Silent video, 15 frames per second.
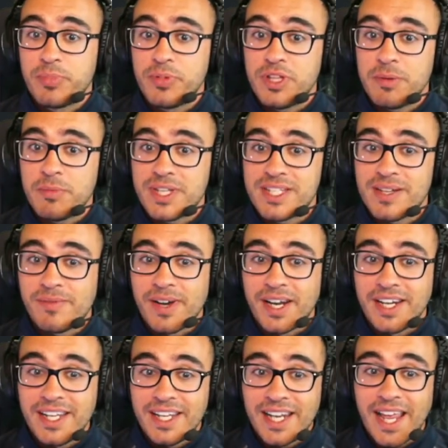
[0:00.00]
pretty much a
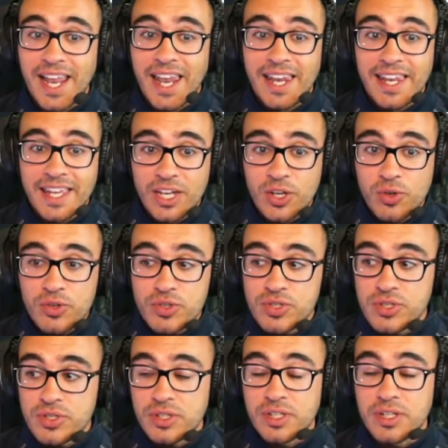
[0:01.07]
vanilla
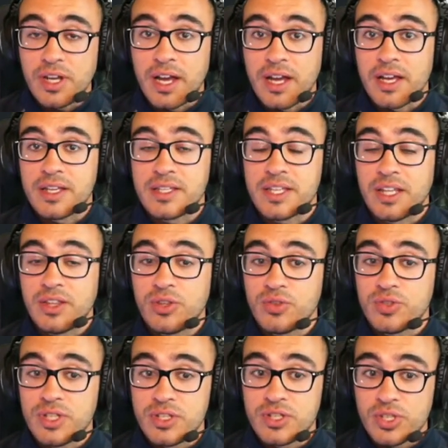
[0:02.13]
Linux
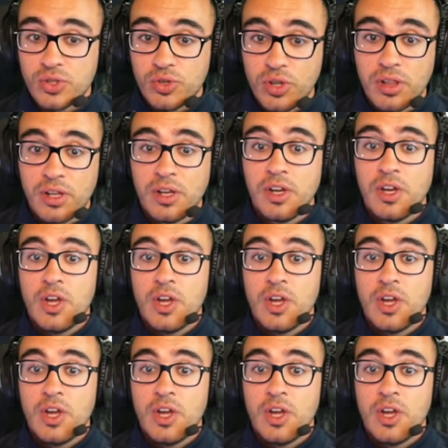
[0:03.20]
CentOS install